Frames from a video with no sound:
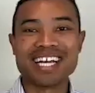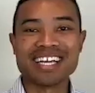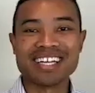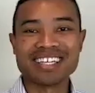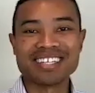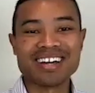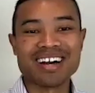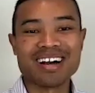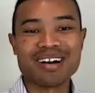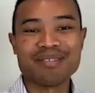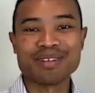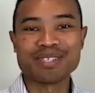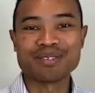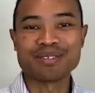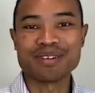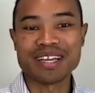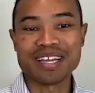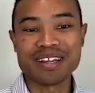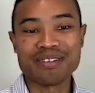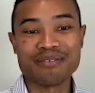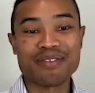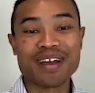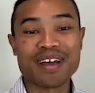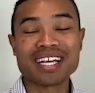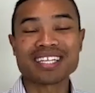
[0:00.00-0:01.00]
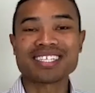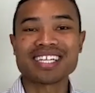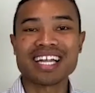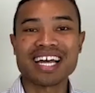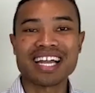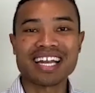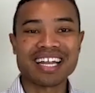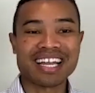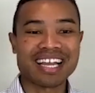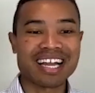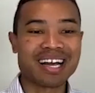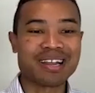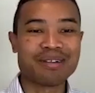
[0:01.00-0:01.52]
your time. It's been
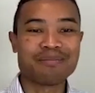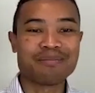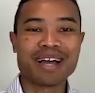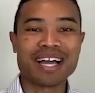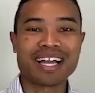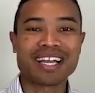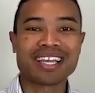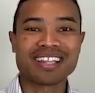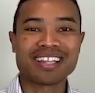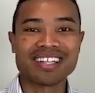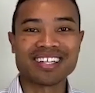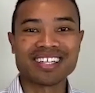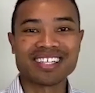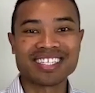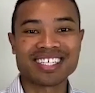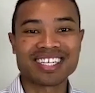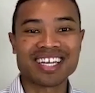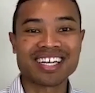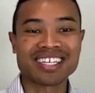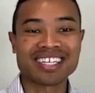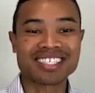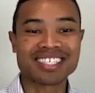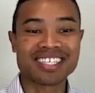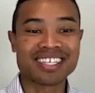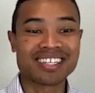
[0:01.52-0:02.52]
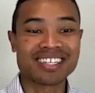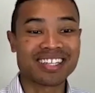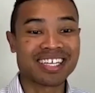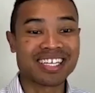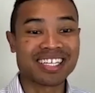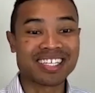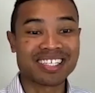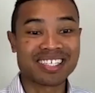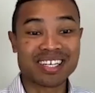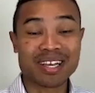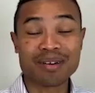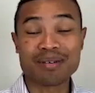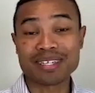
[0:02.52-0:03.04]
fascinating unpacking the discussion. There's
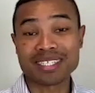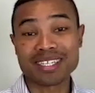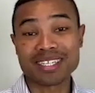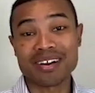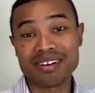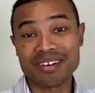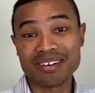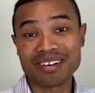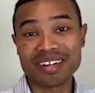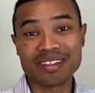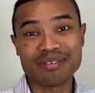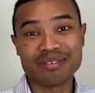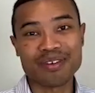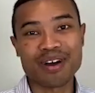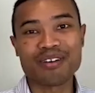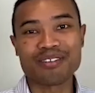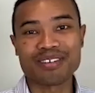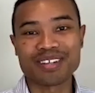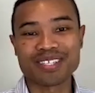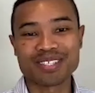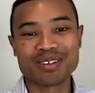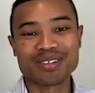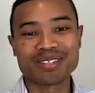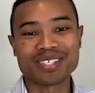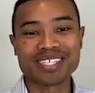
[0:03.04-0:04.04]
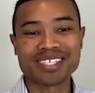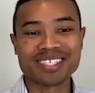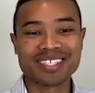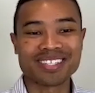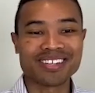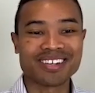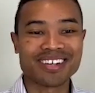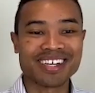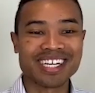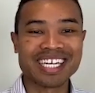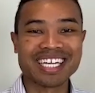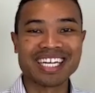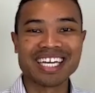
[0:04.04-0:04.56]
so much going on in the Vault Resources
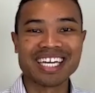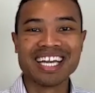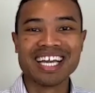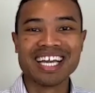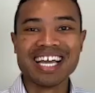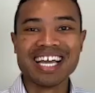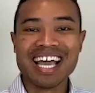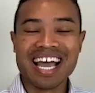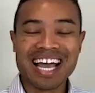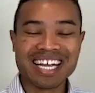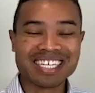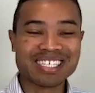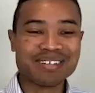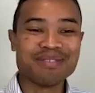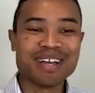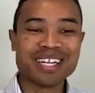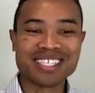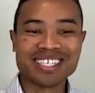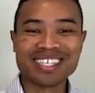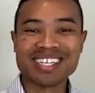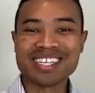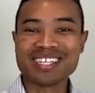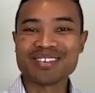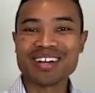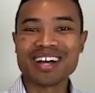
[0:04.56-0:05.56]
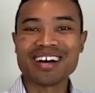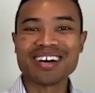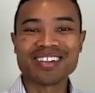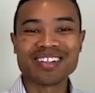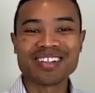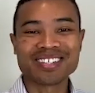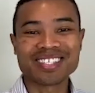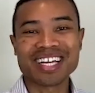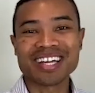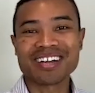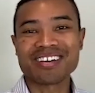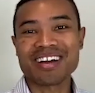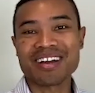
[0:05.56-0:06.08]
story. As you mentioned as well, it looks
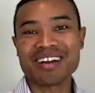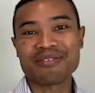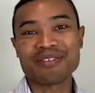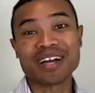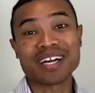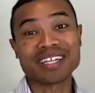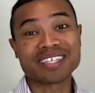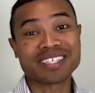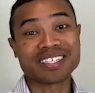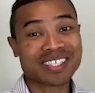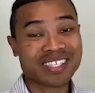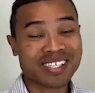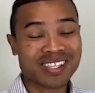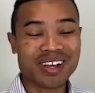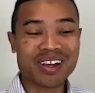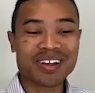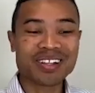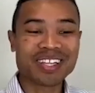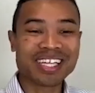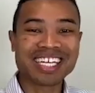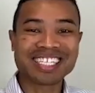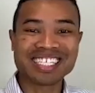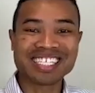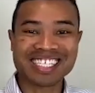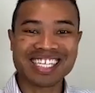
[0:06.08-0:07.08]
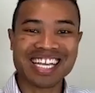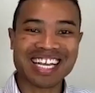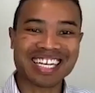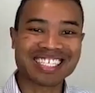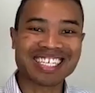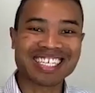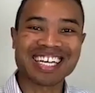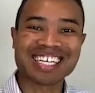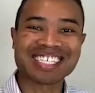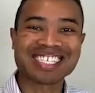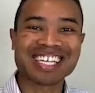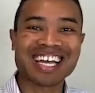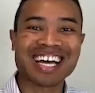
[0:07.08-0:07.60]
like graphite slowly as a sector
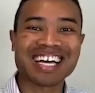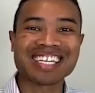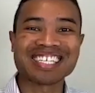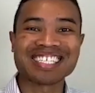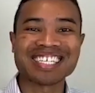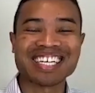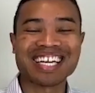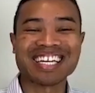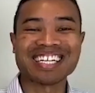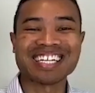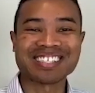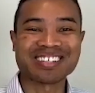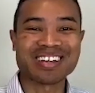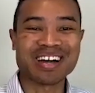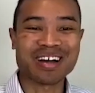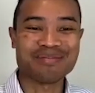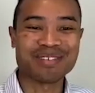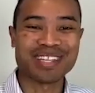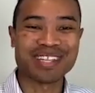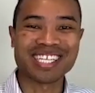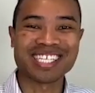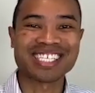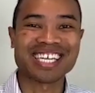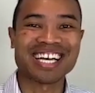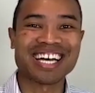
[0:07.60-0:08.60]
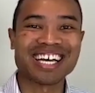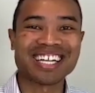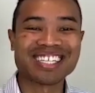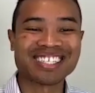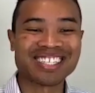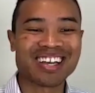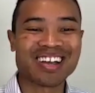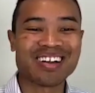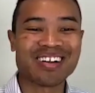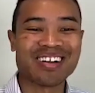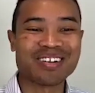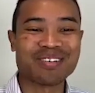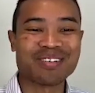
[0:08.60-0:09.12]
starting to get its time in the sun.
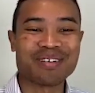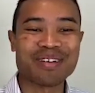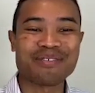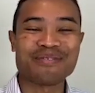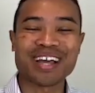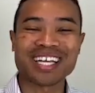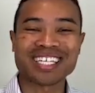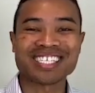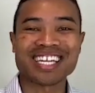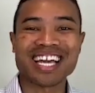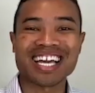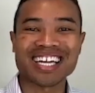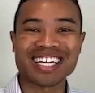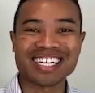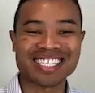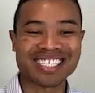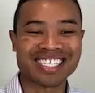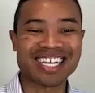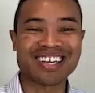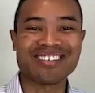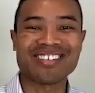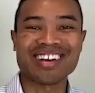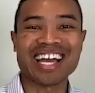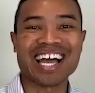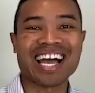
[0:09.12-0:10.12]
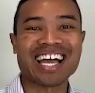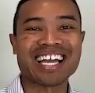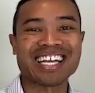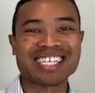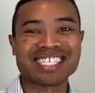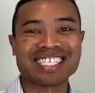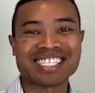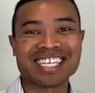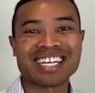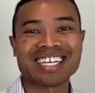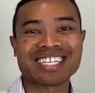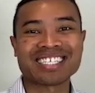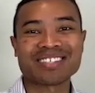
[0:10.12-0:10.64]
So it'll be fascinating to see where
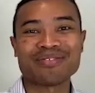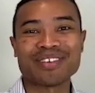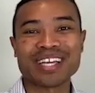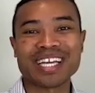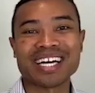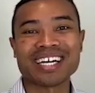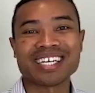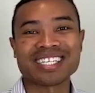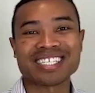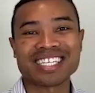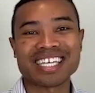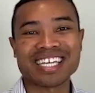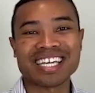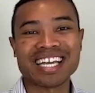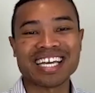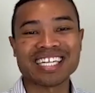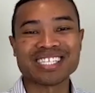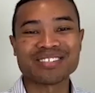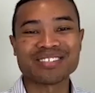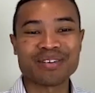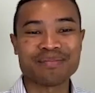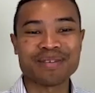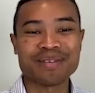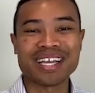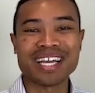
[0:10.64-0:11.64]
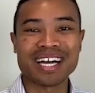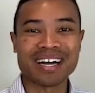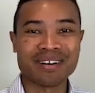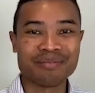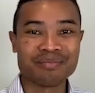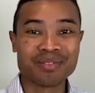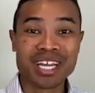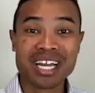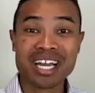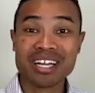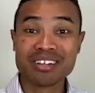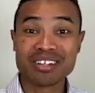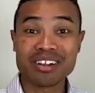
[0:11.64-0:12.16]
ASX VRC heads from here.
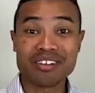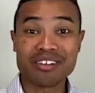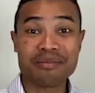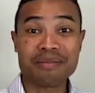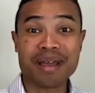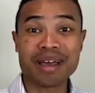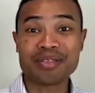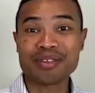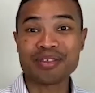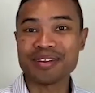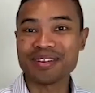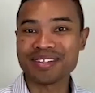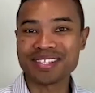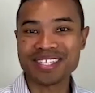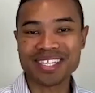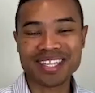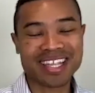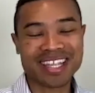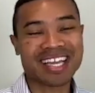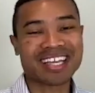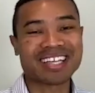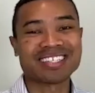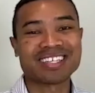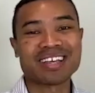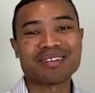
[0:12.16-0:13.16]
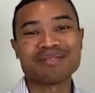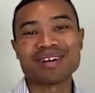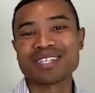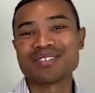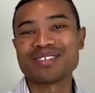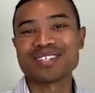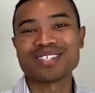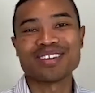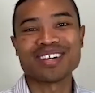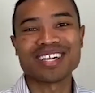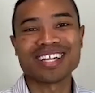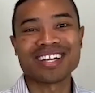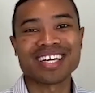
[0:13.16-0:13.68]
Trevor Matthews, thank you so much for
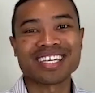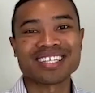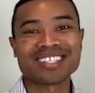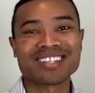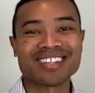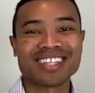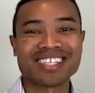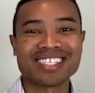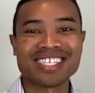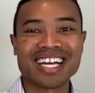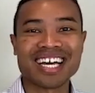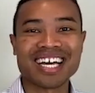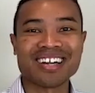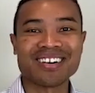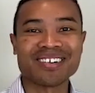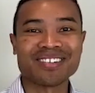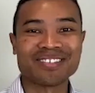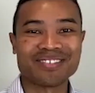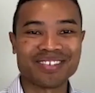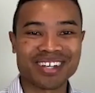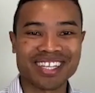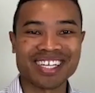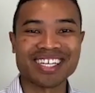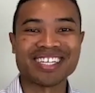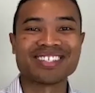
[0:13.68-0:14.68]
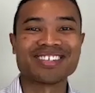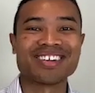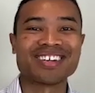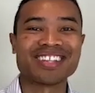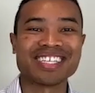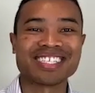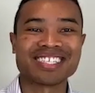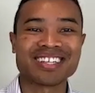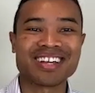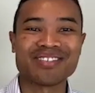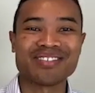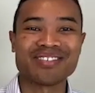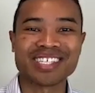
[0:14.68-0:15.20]
joining us on the channel. Really enjoyed this
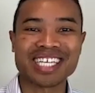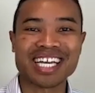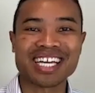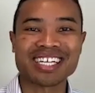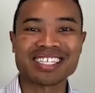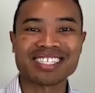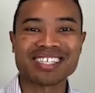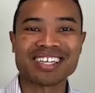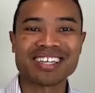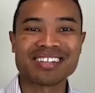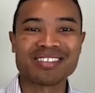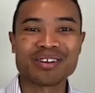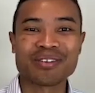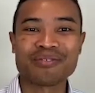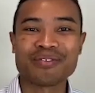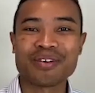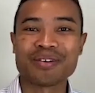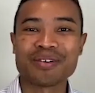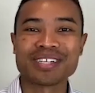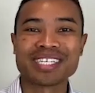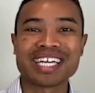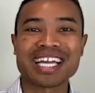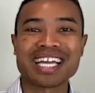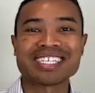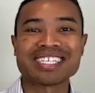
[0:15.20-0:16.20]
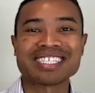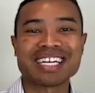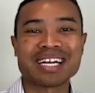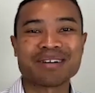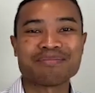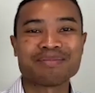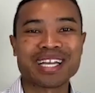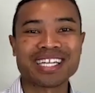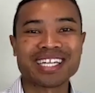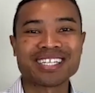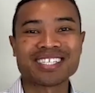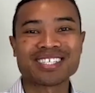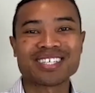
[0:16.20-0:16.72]
conversation and look forward to catching up
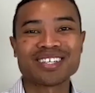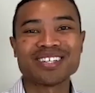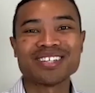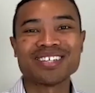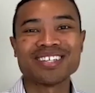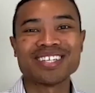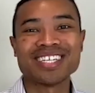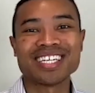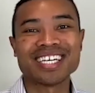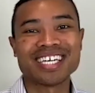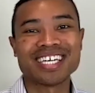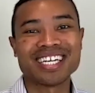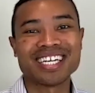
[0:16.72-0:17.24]
again soon.